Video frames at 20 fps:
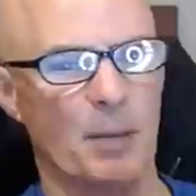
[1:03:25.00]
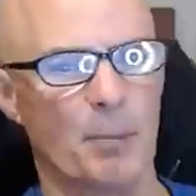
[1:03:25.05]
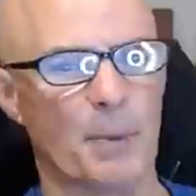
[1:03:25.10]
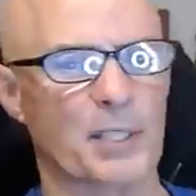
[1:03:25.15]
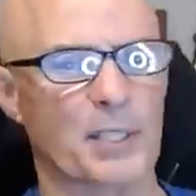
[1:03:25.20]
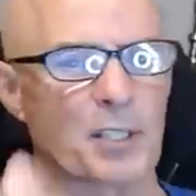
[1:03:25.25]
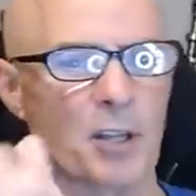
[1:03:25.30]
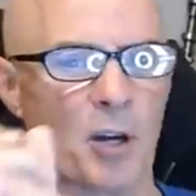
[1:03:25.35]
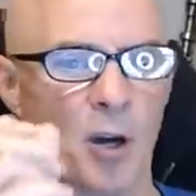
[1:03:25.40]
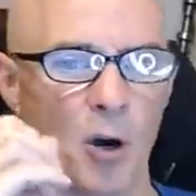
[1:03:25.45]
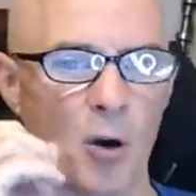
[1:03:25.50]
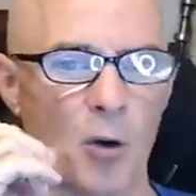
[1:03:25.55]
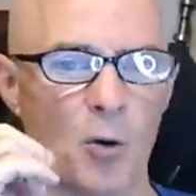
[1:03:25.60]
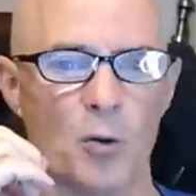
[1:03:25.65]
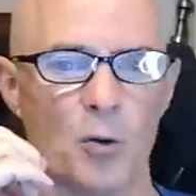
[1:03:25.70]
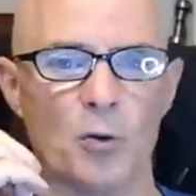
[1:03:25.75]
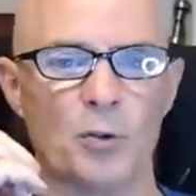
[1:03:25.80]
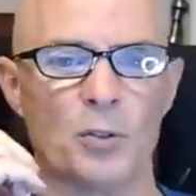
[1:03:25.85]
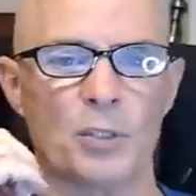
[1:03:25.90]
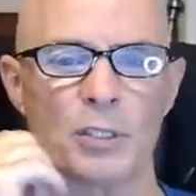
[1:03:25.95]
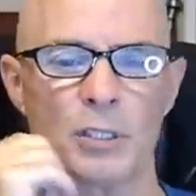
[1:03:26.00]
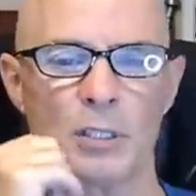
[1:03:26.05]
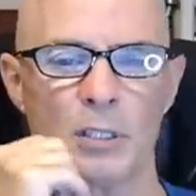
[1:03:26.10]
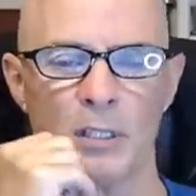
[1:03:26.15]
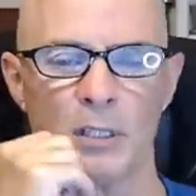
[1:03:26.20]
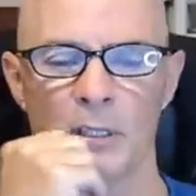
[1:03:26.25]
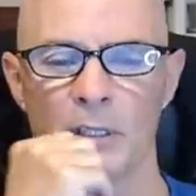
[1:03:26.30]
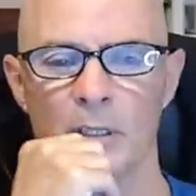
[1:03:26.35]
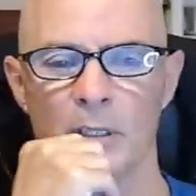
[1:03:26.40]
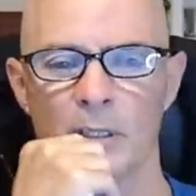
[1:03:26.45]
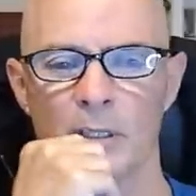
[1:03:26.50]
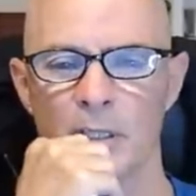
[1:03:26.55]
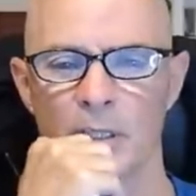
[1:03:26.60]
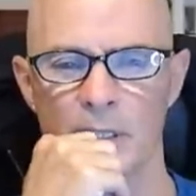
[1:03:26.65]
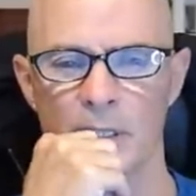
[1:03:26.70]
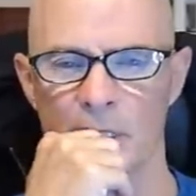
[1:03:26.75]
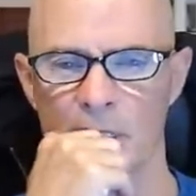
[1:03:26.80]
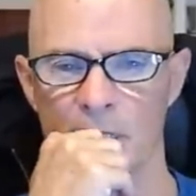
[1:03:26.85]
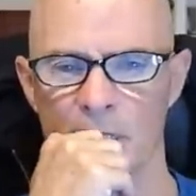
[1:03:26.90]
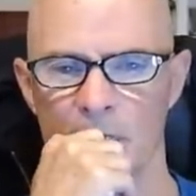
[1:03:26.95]
up as a hose, does
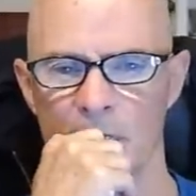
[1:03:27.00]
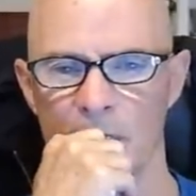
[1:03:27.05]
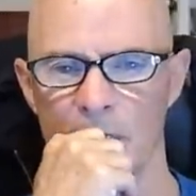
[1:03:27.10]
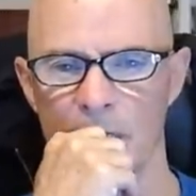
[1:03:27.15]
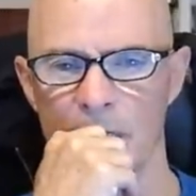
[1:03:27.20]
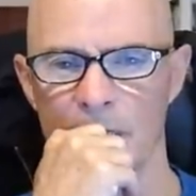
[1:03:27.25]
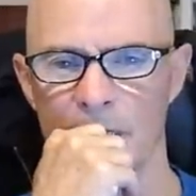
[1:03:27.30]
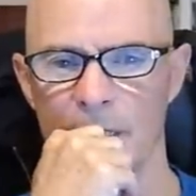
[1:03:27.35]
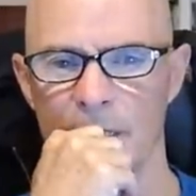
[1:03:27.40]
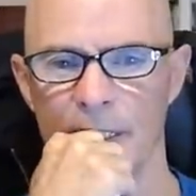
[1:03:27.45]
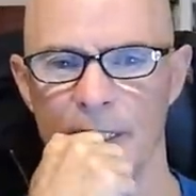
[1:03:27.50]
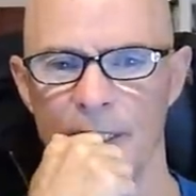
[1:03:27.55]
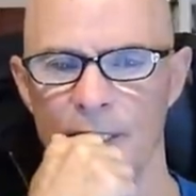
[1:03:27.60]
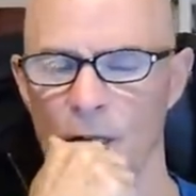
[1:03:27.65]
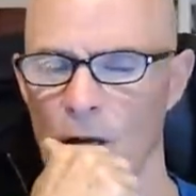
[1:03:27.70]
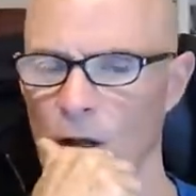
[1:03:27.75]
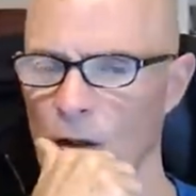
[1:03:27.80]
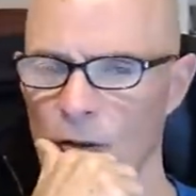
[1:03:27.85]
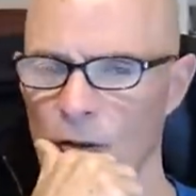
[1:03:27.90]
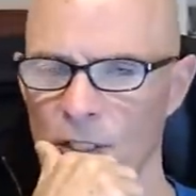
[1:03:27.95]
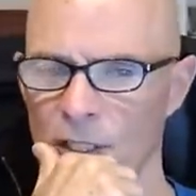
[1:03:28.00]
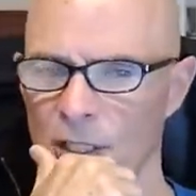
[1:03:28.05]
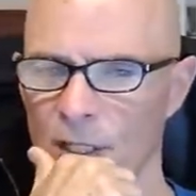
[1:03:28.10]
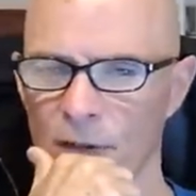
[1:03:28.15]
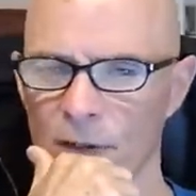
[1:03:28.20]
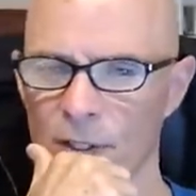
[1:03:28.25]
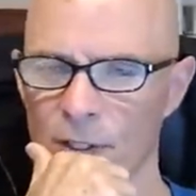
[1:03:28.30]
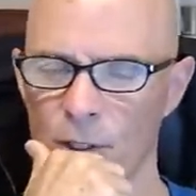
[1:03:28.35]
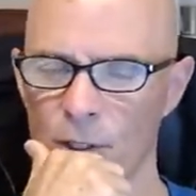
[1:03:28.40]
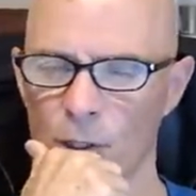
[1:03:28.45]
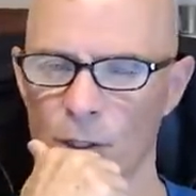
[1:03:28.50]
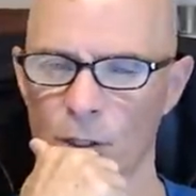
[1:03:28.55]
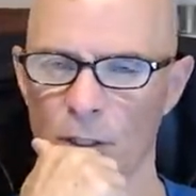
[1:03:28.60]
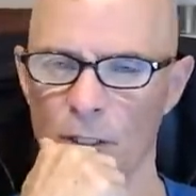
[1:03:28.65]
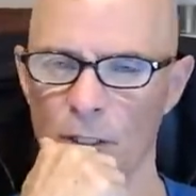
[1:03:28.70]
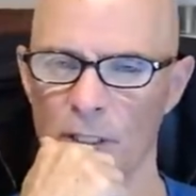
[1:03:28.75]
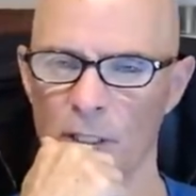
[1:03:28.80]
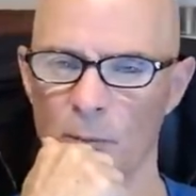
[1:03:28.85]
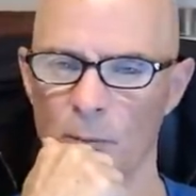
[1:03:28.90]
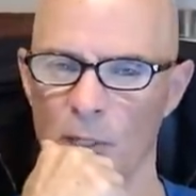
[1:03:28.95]
it, is, is all this stuff
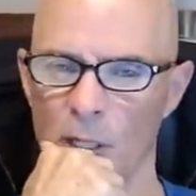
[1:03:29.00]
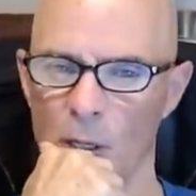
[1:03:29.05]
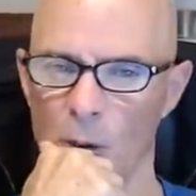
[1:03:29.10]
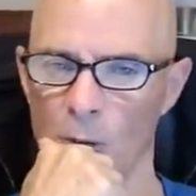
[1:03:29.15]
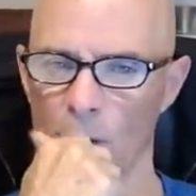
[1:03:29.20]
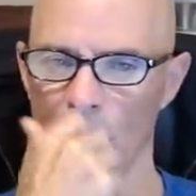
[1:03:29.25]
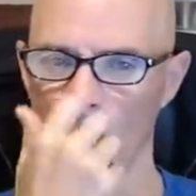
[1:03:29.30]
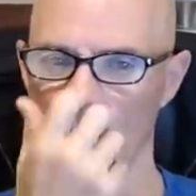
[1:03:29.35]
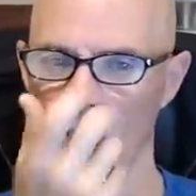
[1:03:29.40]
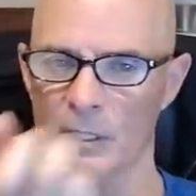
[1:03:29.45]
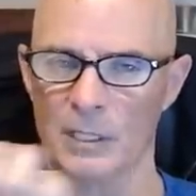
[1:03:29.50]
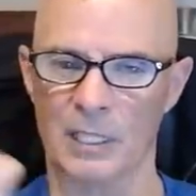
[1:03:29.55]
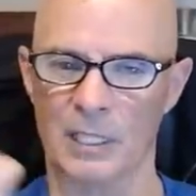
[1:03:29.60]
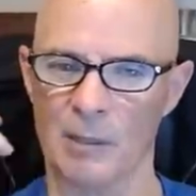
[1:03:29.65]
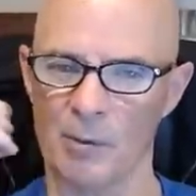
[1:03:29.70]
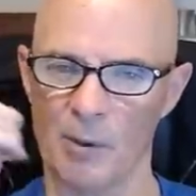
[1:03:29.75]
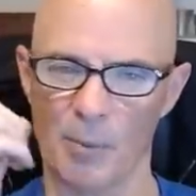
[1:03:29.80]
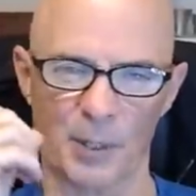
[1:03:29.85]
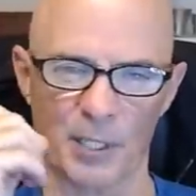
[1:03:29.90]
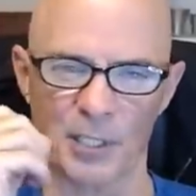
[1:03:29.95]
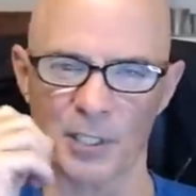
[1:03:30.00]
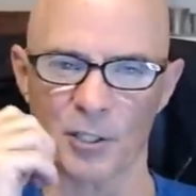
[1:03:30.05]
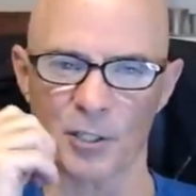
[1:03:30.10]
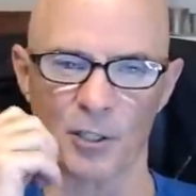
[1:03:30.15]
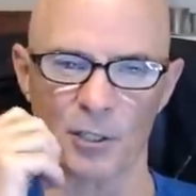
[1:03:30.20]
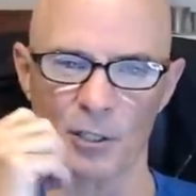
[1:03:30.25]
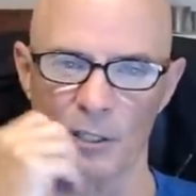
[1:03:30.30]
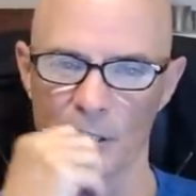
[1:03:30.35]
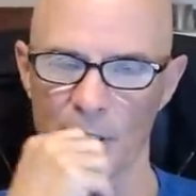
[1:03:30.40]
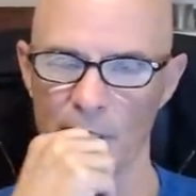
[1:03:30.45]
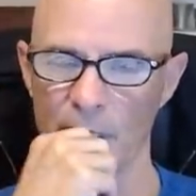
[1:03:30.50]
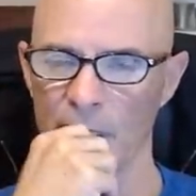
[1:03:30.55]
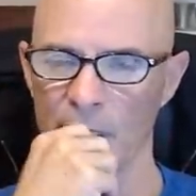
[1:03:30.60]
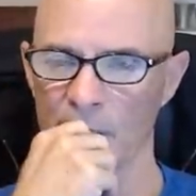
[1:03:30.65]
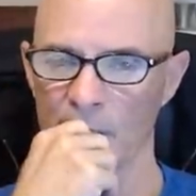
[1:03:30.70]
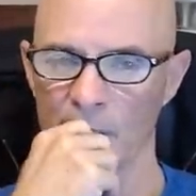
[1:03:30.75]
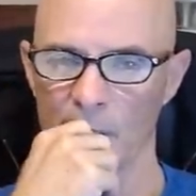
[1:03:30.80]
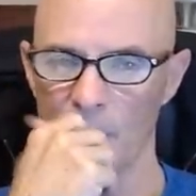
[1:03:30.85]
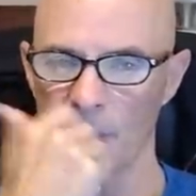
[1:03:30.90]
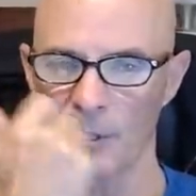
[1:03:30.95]
internal in the blower or does it come up externally?
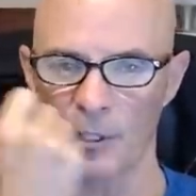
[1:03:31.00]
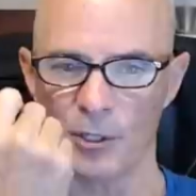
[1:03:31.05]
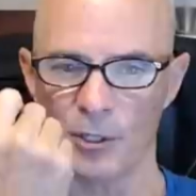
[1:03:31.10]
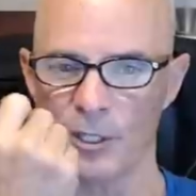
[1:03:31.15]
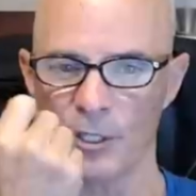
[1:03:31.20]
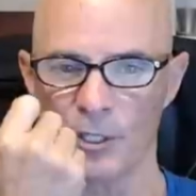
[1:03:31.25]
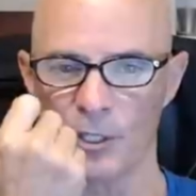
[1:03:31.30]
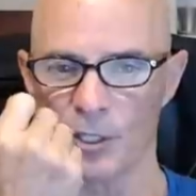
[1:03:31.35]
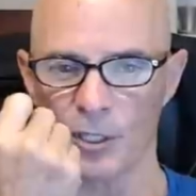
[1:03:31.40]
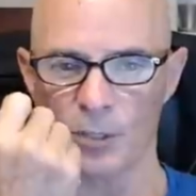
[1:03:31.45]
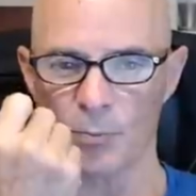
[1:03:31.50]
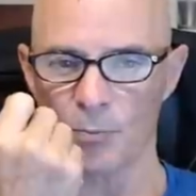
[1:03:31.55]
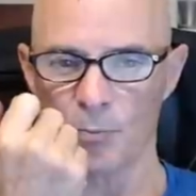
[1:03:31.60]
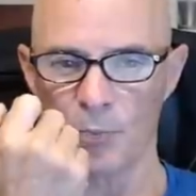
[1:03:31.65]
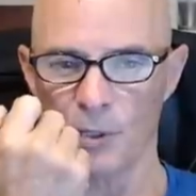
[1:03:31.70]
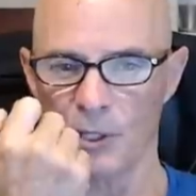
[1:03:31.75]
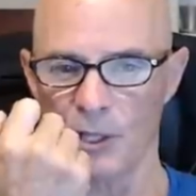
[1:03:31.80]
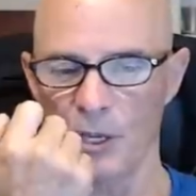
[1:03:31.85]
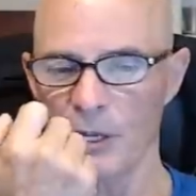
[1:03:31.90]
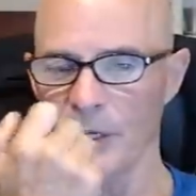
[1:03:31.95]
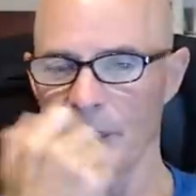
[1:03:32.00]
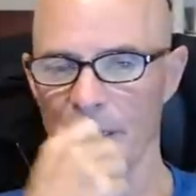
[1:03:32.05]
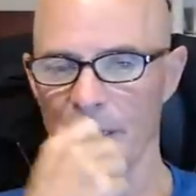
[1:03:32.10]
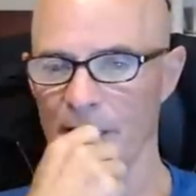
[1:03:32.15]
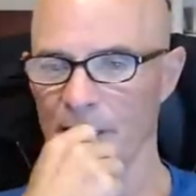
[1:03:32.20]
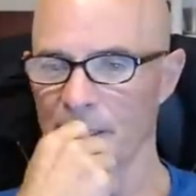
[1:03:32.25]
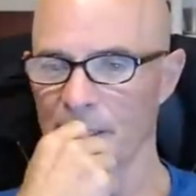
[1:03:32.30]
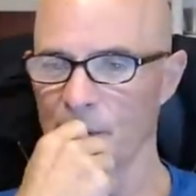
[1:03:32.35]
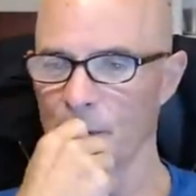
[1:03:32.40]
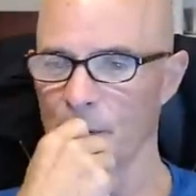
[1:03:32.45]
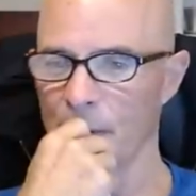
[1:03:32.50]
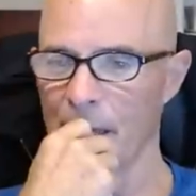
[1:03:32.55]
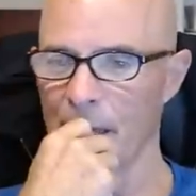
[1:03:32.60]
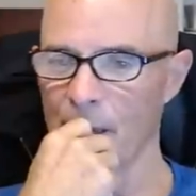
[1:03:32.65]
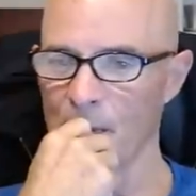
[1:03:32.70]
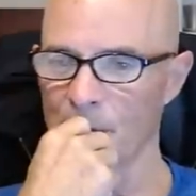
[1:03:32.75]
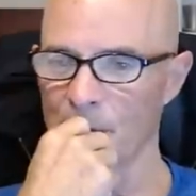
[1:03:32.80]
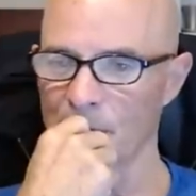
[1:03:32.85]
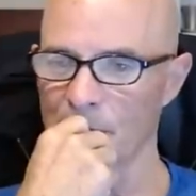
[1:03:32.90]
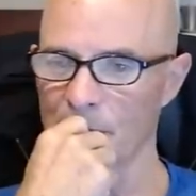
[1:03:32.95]
I mean, you could just plug it and see what
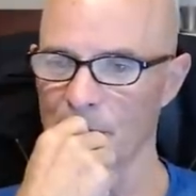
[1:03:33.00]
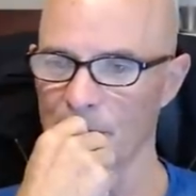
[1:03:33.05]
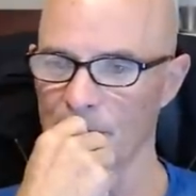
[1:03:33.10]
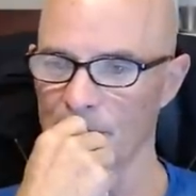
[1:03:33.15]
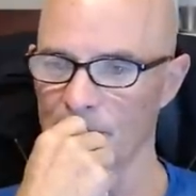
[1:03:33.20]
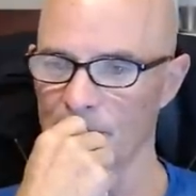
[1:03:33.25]
happens.